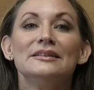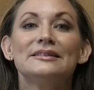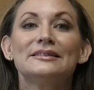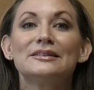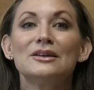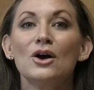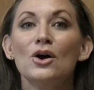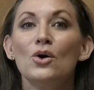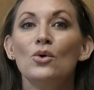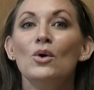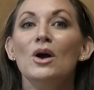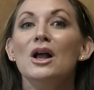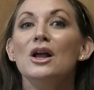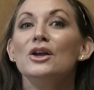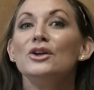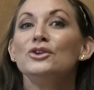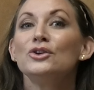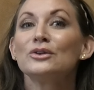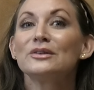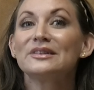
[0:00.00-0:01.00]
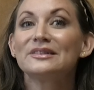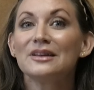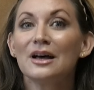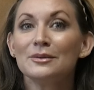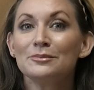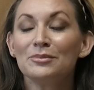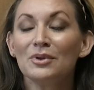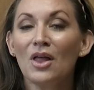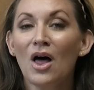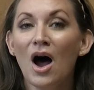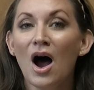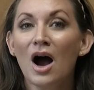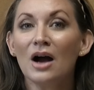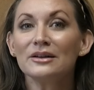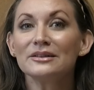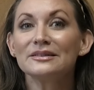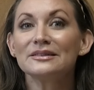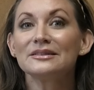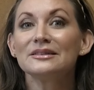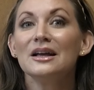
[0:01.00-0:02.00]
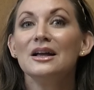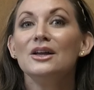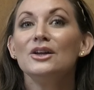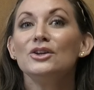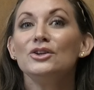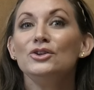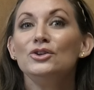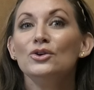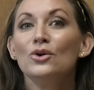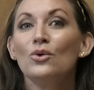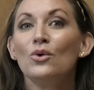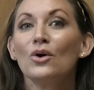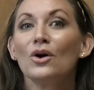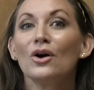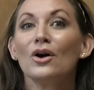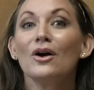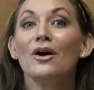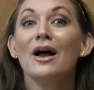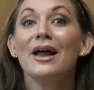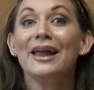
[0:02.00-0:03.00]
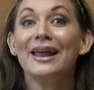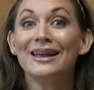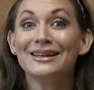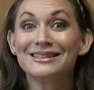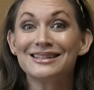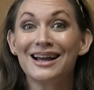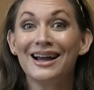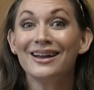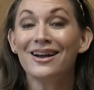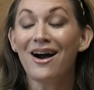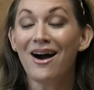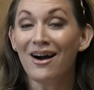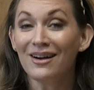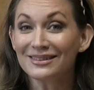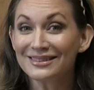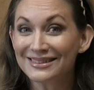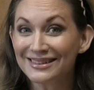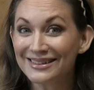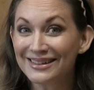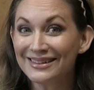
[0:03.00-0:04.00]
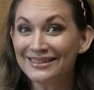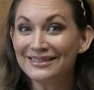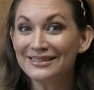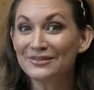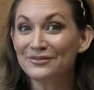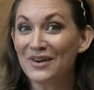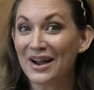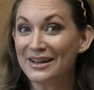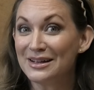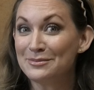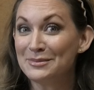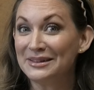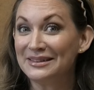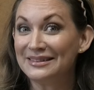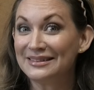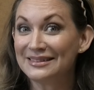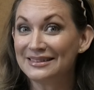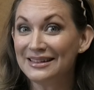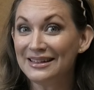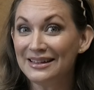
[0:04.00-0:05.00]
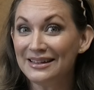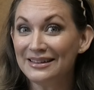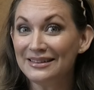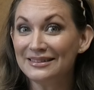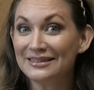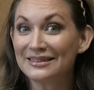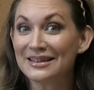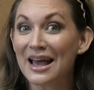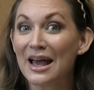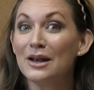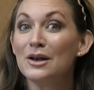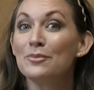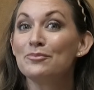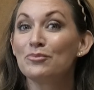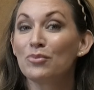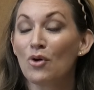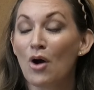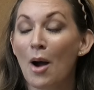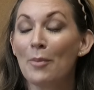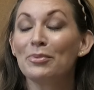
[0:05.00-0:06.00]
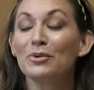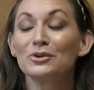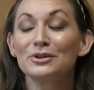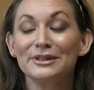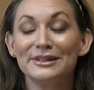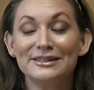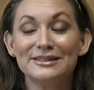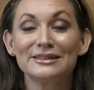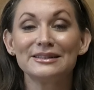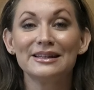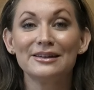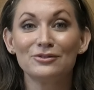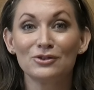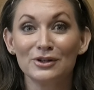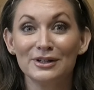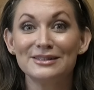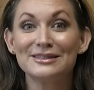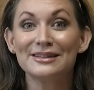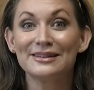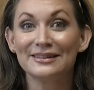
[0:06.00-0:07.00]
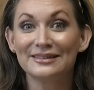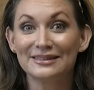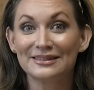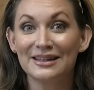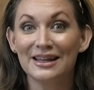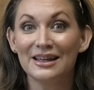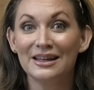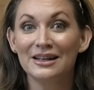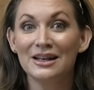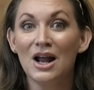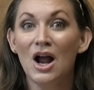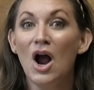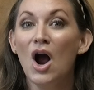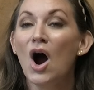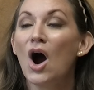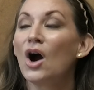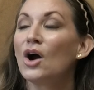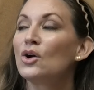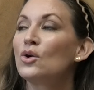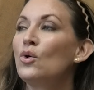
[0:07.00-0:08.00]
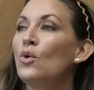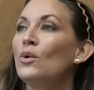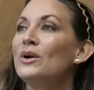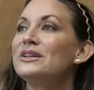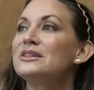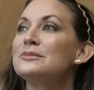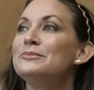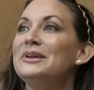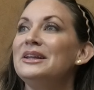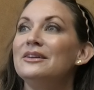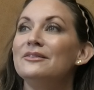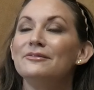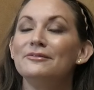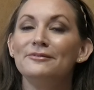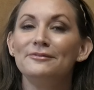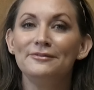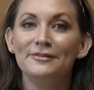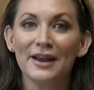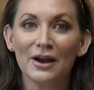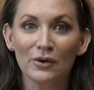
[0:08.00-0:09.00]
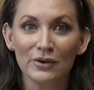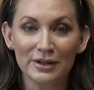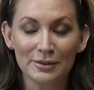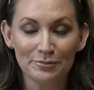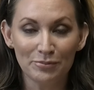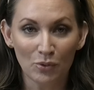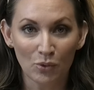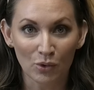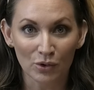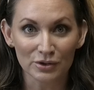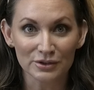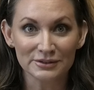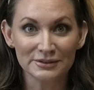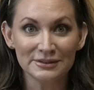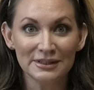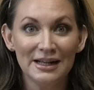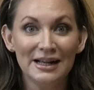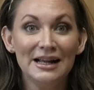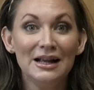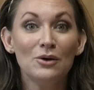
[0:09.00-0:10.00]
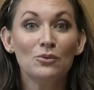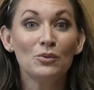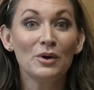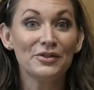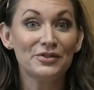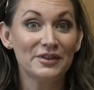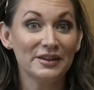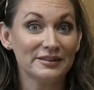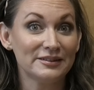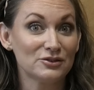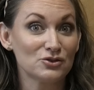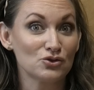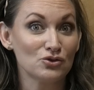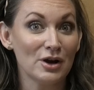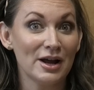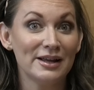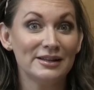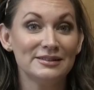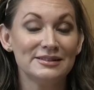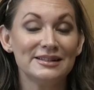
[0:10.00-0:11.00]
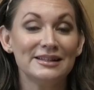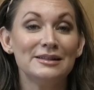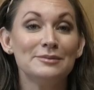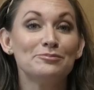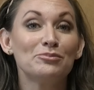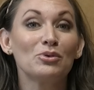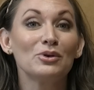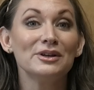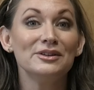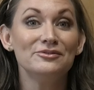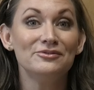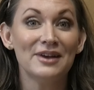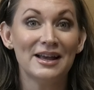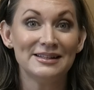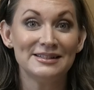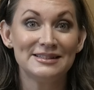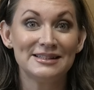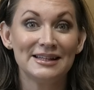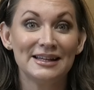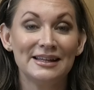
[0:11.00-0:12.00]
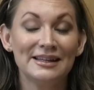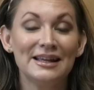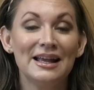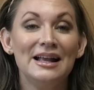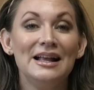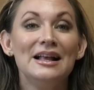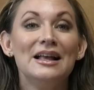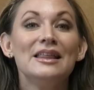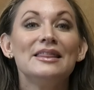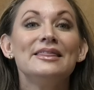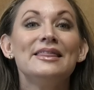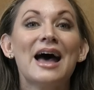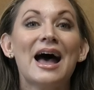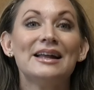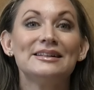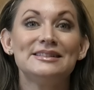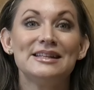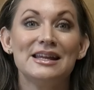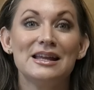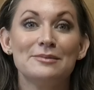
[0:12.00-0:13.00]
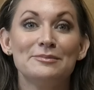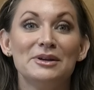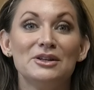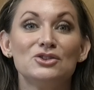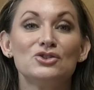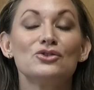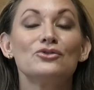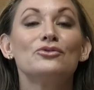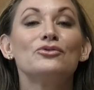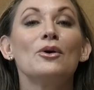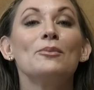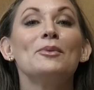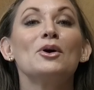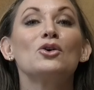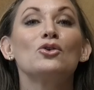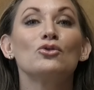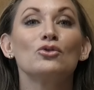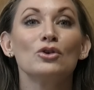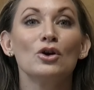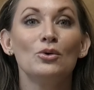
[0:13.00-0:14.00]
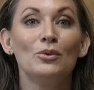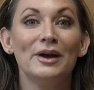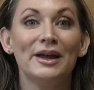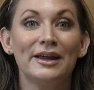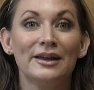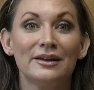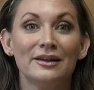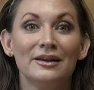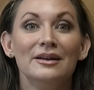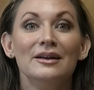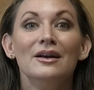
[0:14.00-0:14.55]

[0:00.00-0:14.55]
So your sunblocks, your antioxidants, vitamin C's that properly deliver into the skin are going to be very important with this trend in preventing that damage from accruing